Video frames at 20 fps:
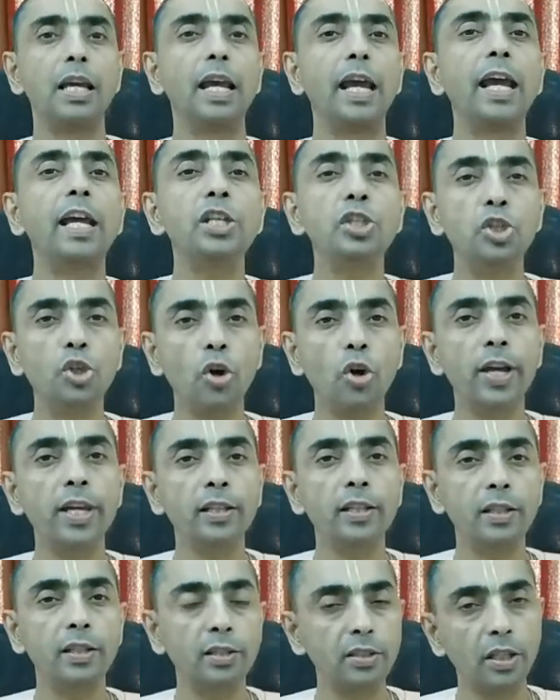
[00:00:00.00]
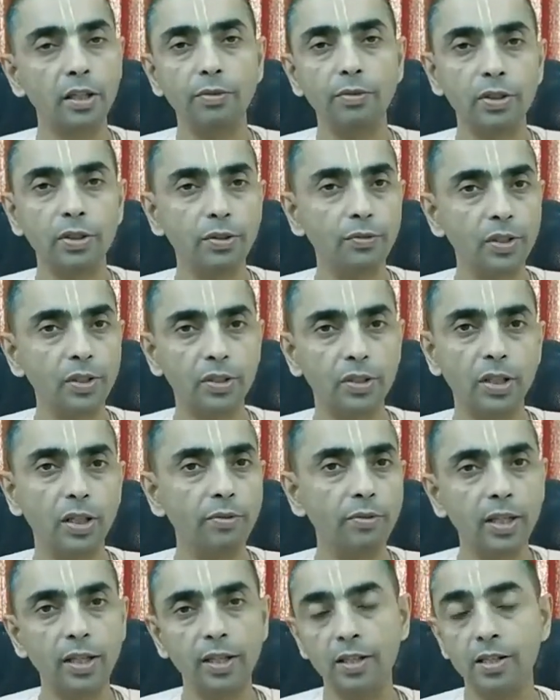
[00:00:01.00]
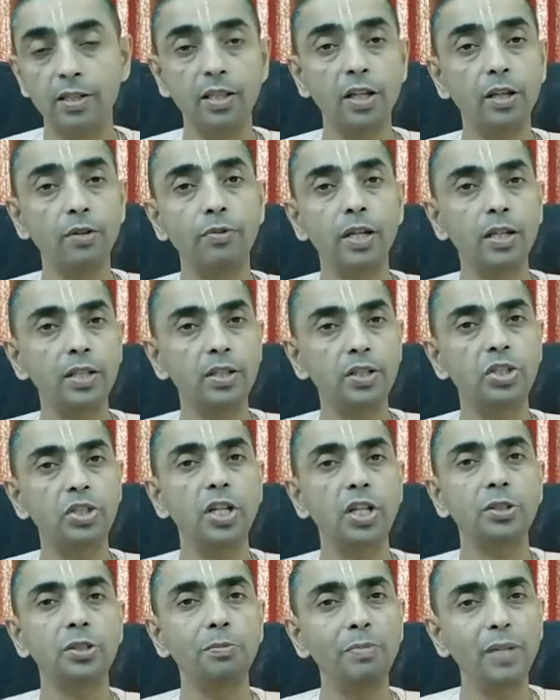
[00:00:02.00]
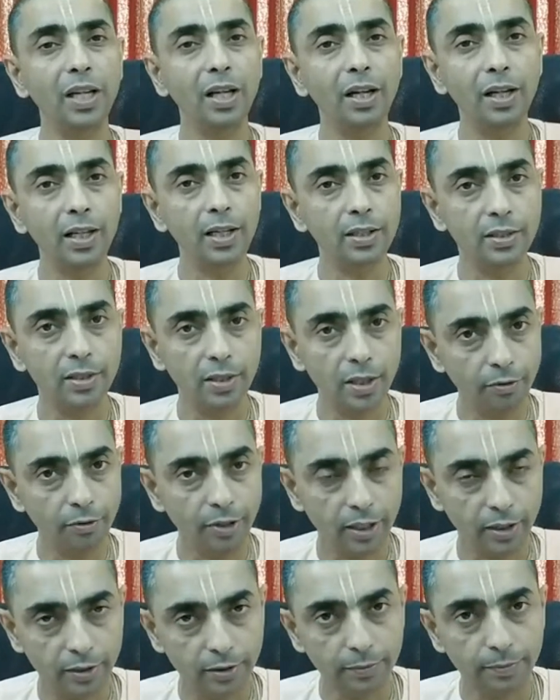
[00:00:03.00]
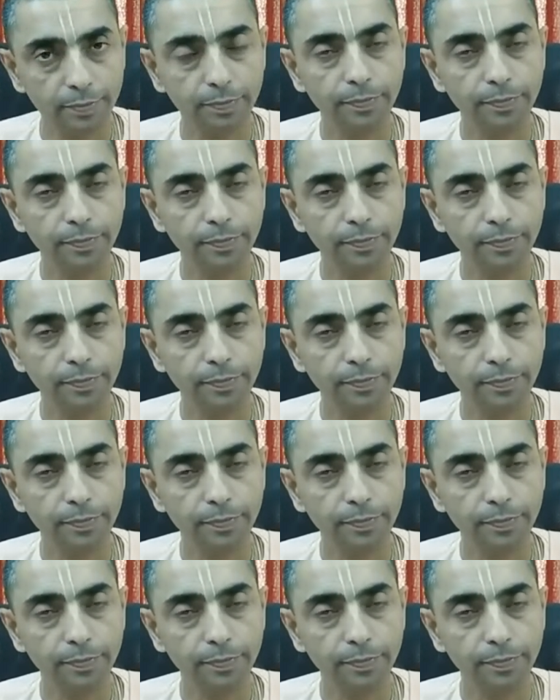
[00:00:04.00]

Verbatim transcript: enjoying the service of the servant and servant is just merely a servant.